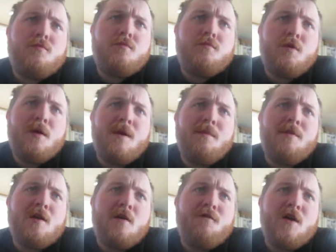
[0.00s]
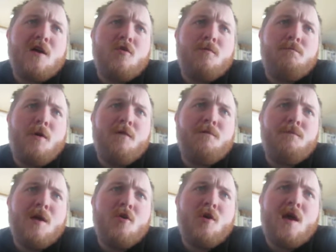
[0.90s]
premiums are figured, both
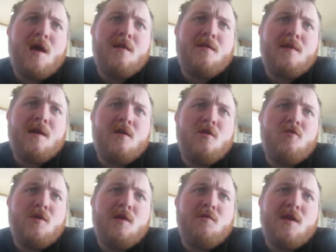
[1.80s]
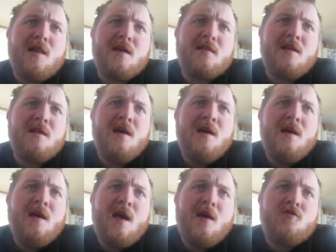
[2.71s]
Miller and said the newly re-elected
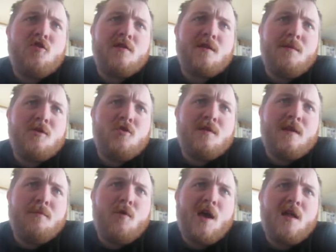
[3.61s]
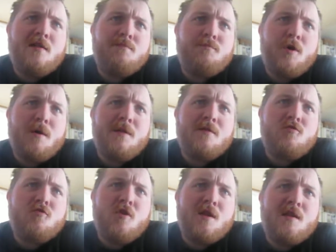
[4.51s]
insurance commissioner Tim Riles
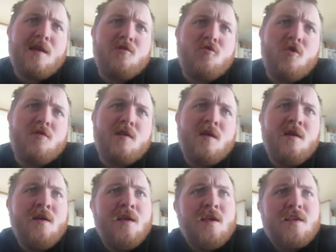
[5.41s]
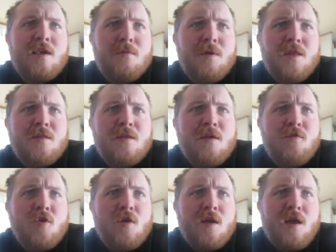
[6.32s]
promised during last year's campaign to
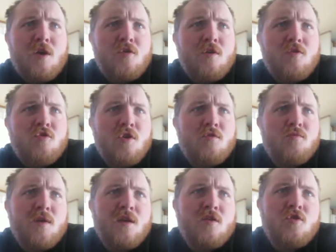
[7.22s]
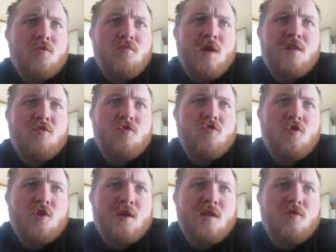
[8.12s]
deliver auto insurance reduction rates to
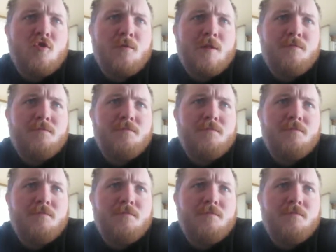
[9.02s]
Georgia consumers.